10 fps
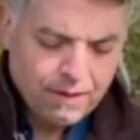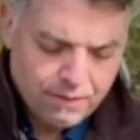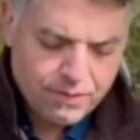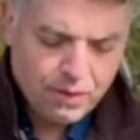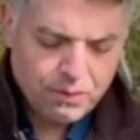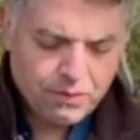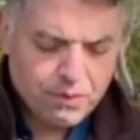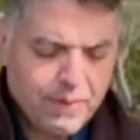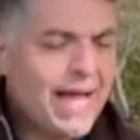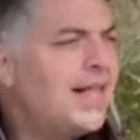So
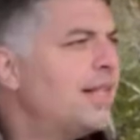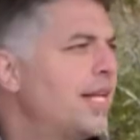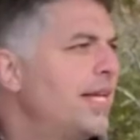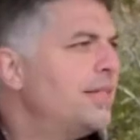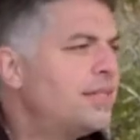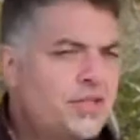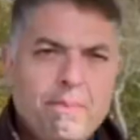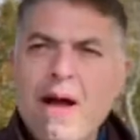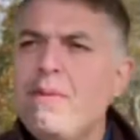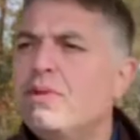the reality is the
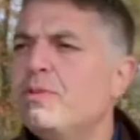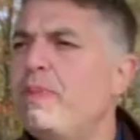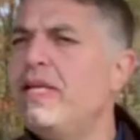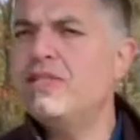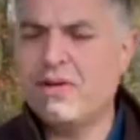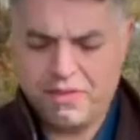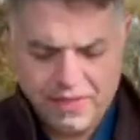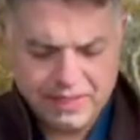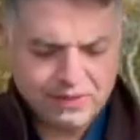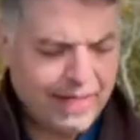Bible speaks on
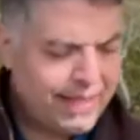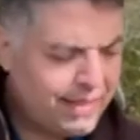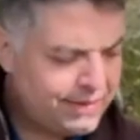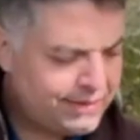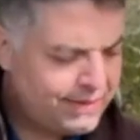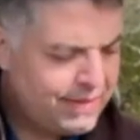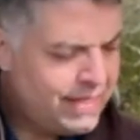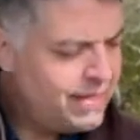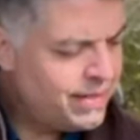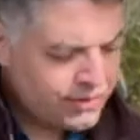things like this.
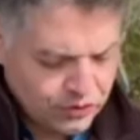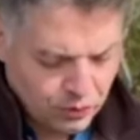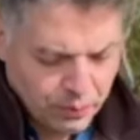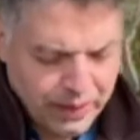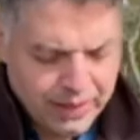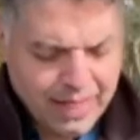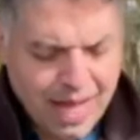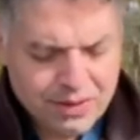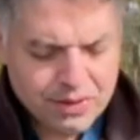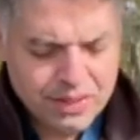This is a real
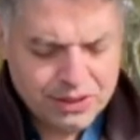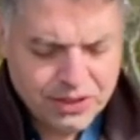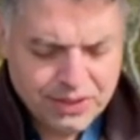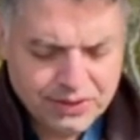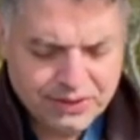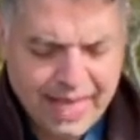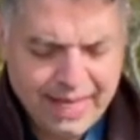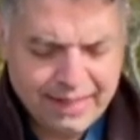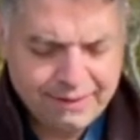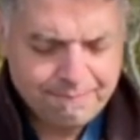encounter that Jesus
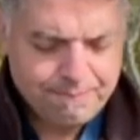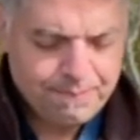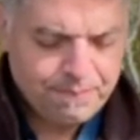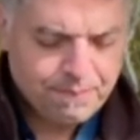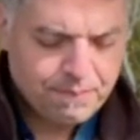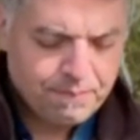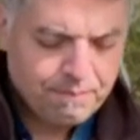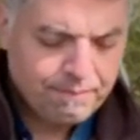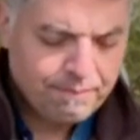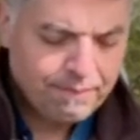had
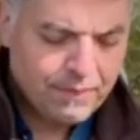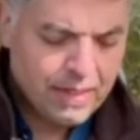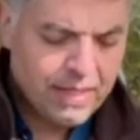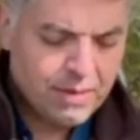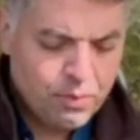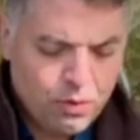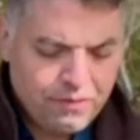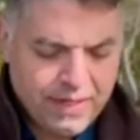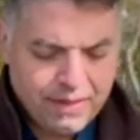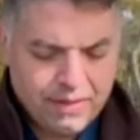in the
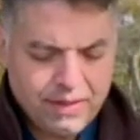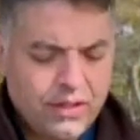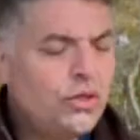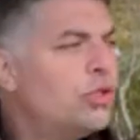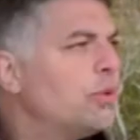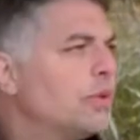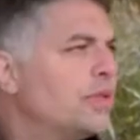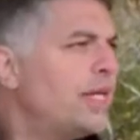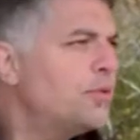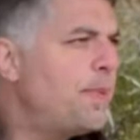movie The Usual
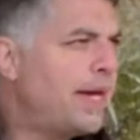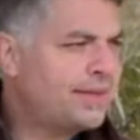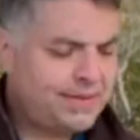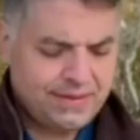Suspects.